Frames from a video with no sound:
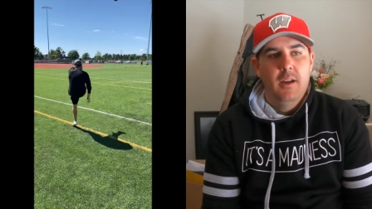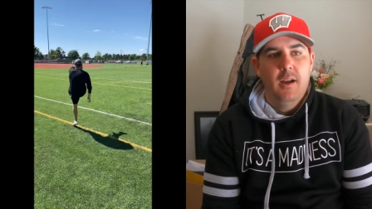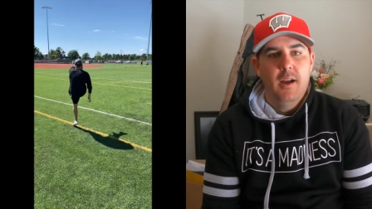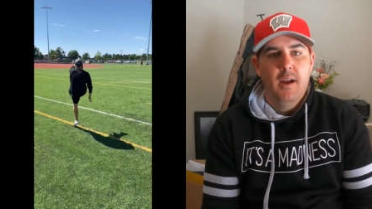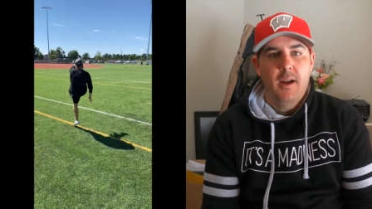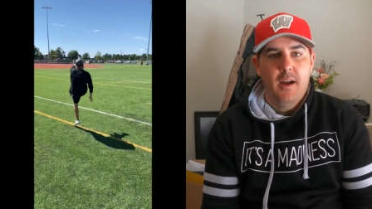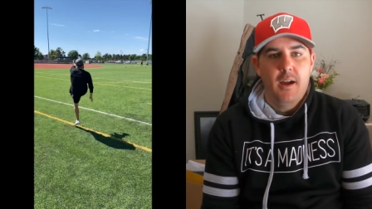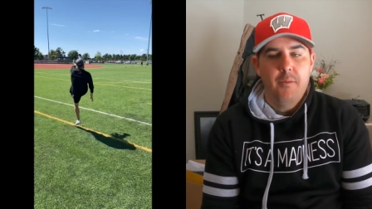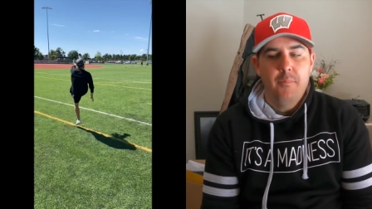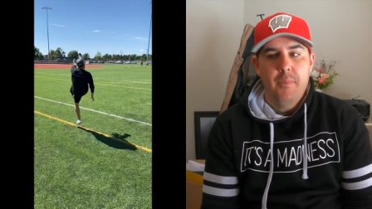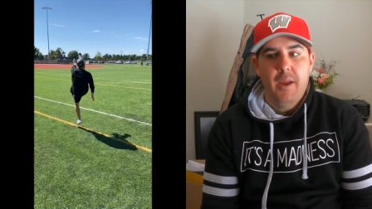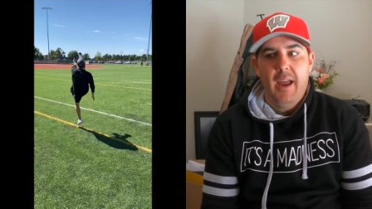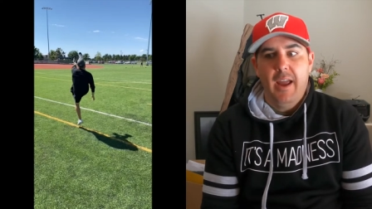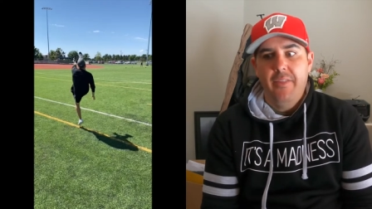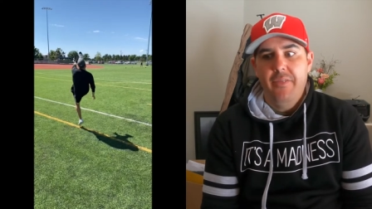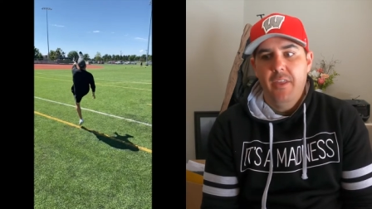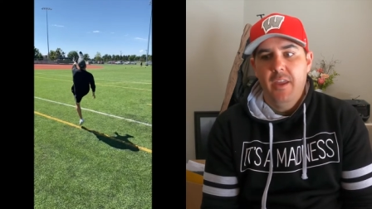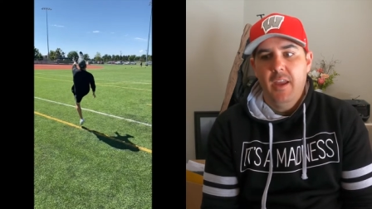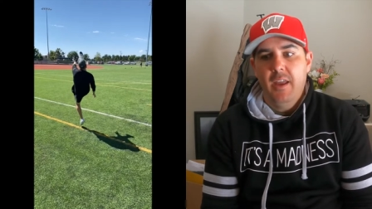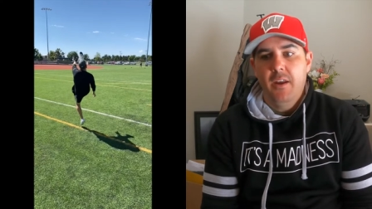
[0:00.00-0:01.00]

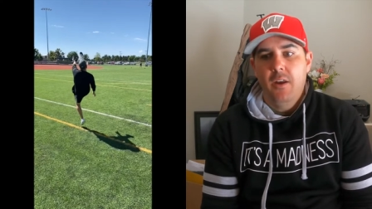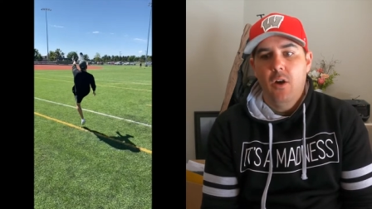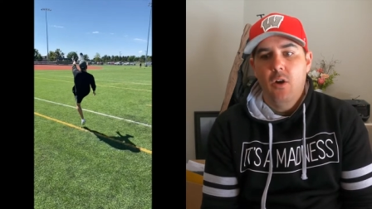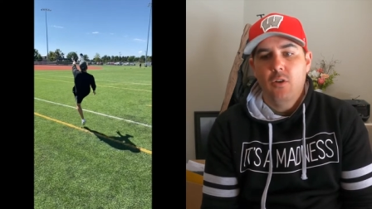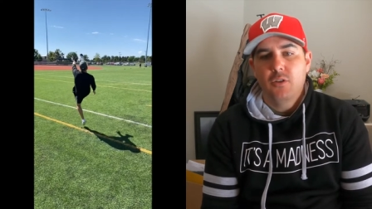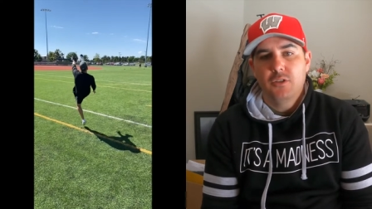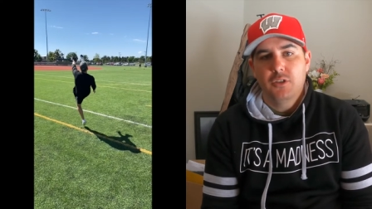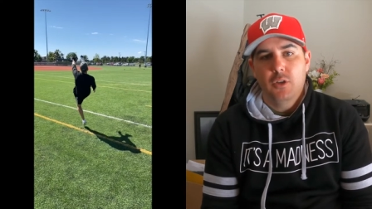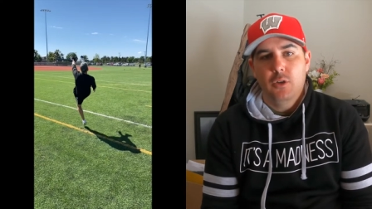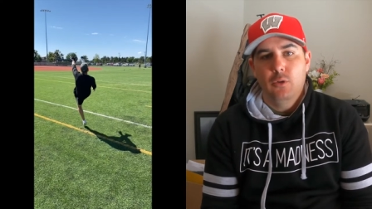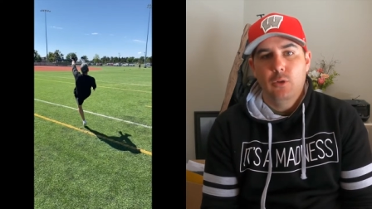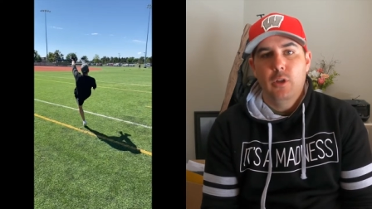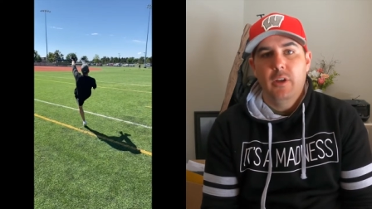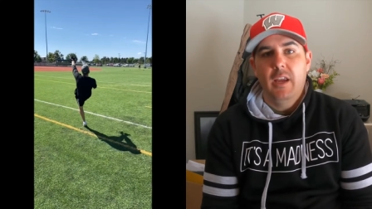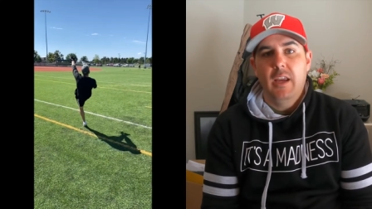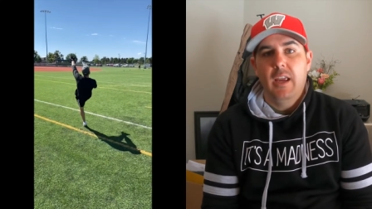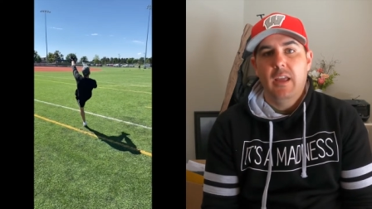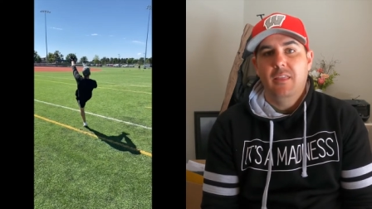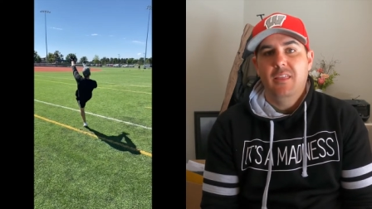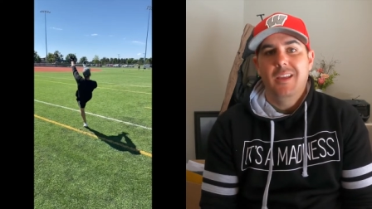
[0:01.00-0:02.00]
and then also
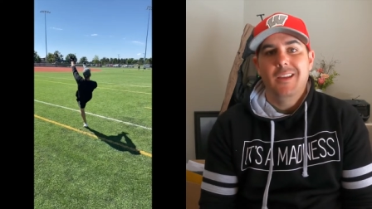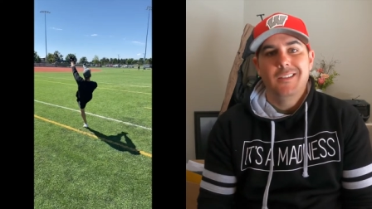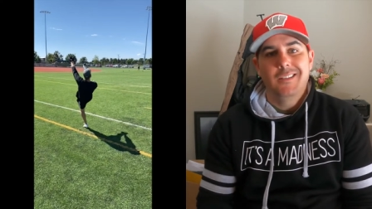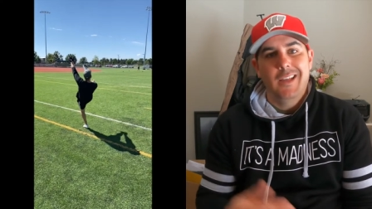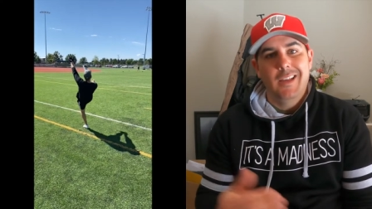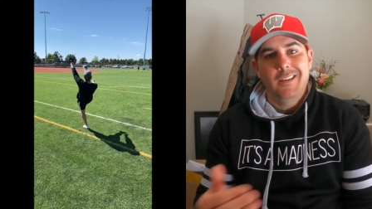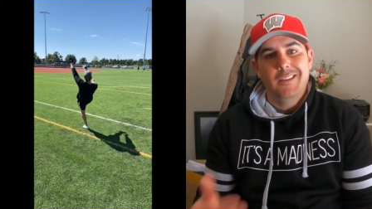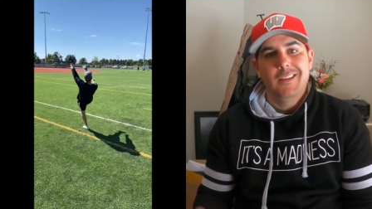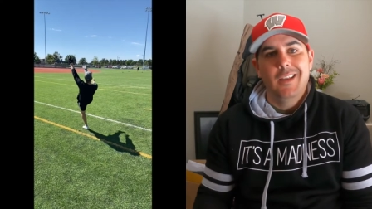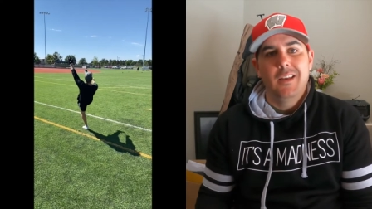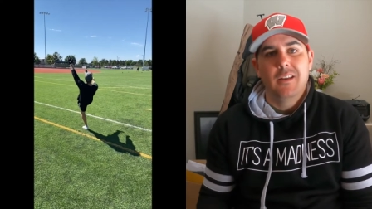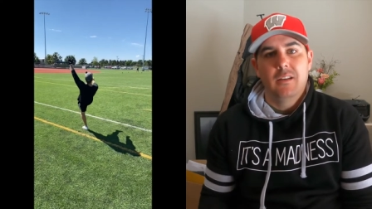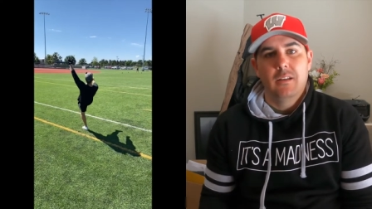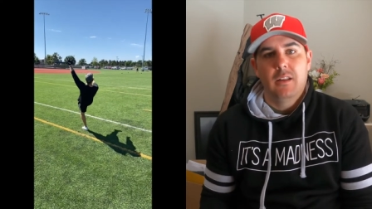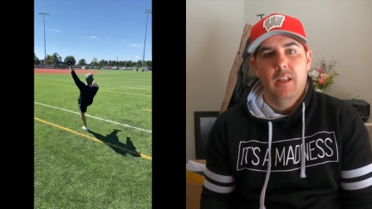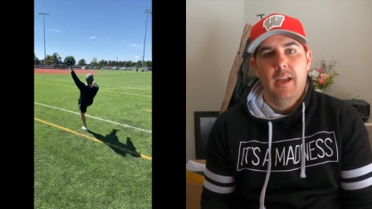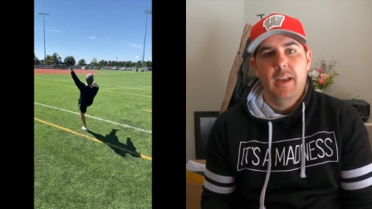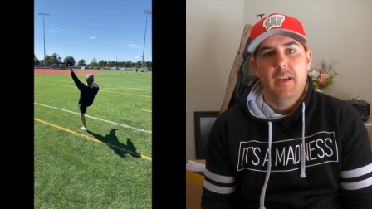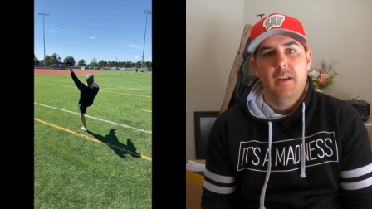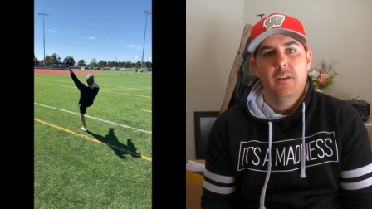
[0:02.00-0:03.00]
looking at things they didn't
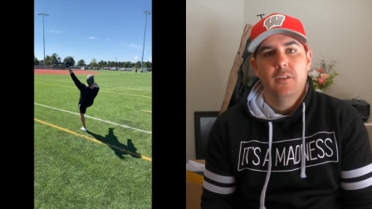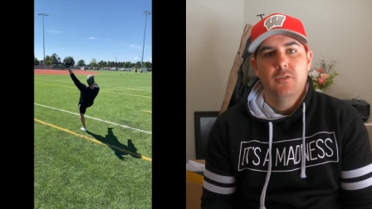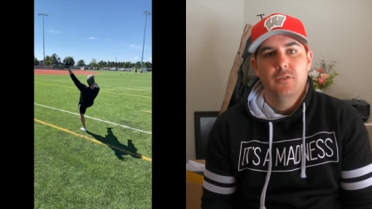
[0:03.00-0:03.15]
like.